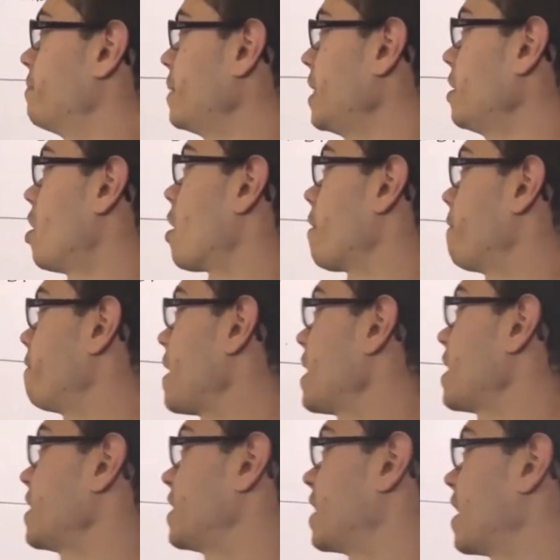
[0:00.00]
B are
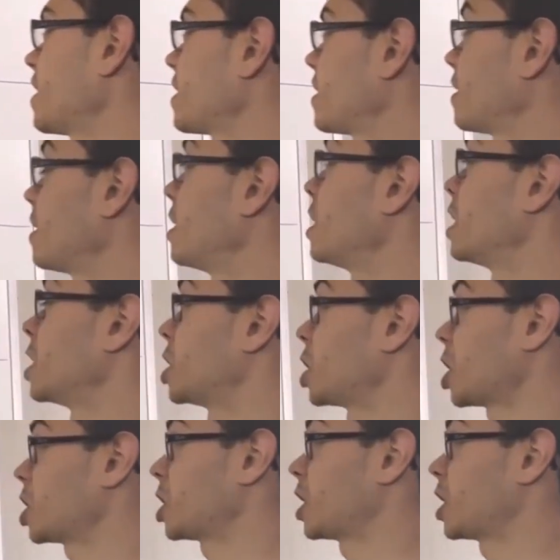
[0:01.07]
finite sets such